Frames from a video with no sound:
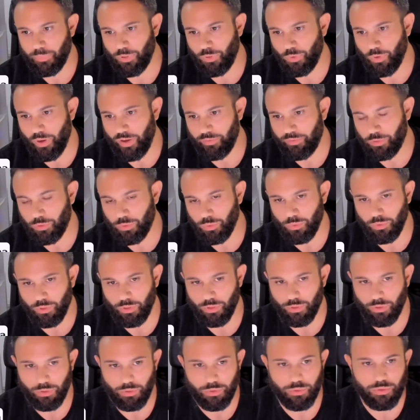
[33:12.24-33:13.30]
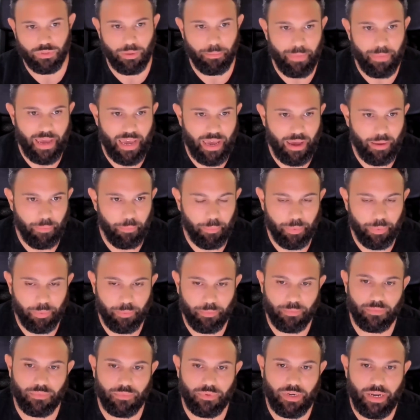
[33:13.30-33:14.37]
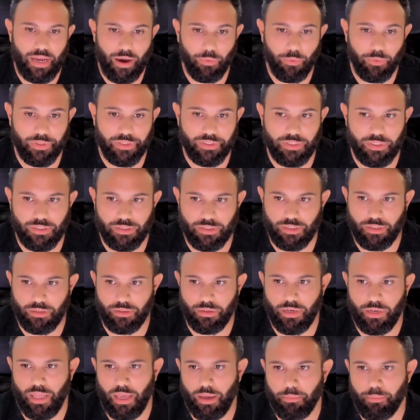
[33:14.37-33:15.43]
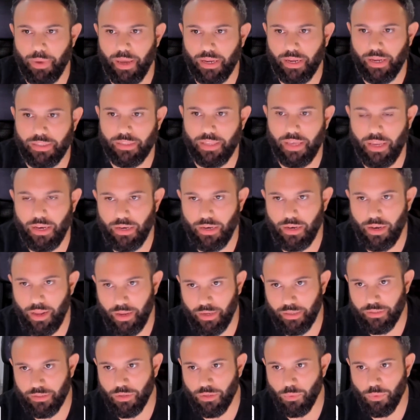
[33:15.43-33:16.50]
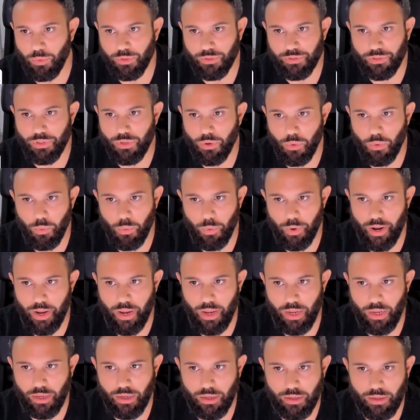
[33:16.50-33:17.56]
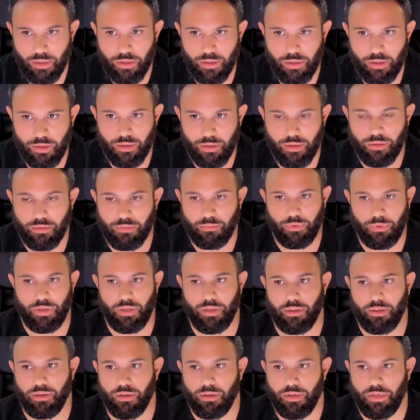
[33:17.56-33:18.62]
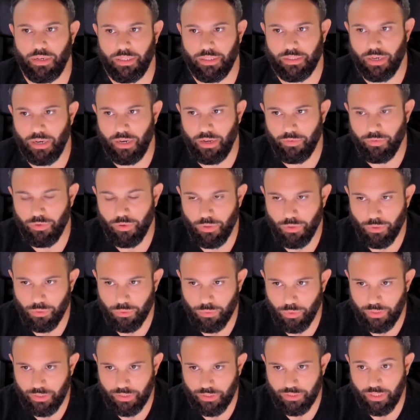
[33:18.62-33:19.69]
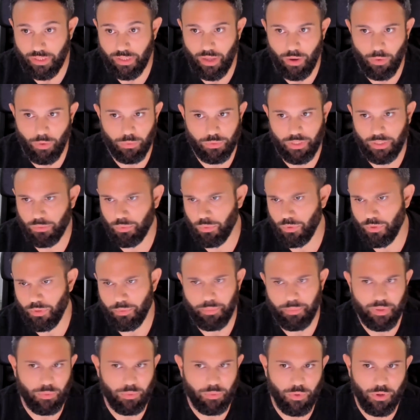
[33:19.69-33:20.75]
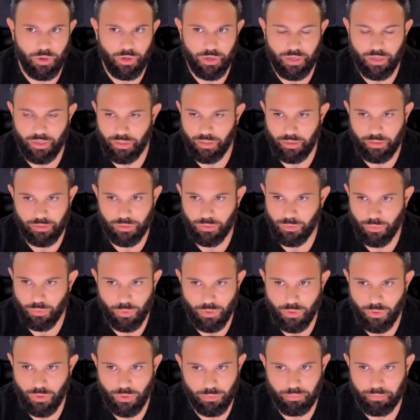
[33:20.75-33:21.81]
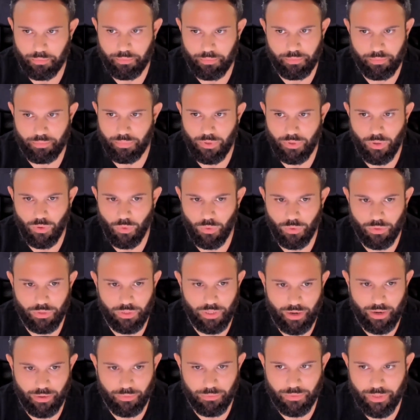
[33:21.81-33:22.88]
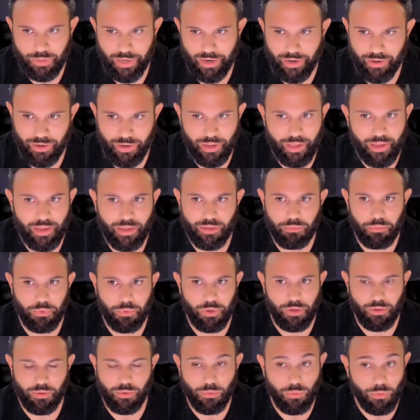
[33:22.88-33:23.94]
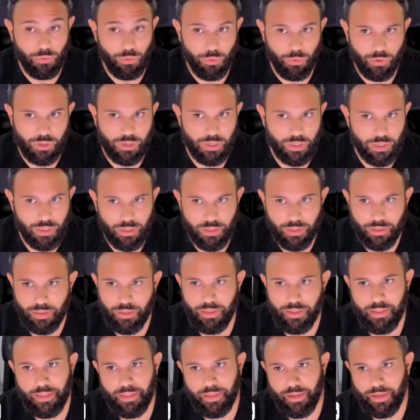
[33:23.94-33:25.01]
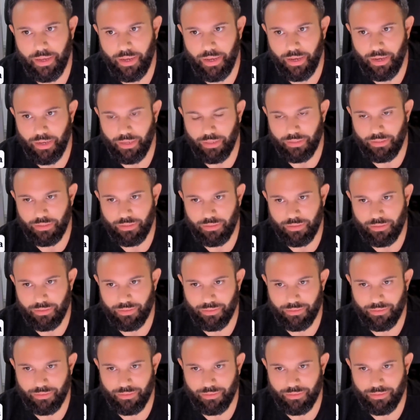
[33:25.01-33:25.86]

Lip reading: use a map. Now it's easy. Like back then, like there was no way literally for you to understand how that will be working. Like there's no code around there, like where you can look. And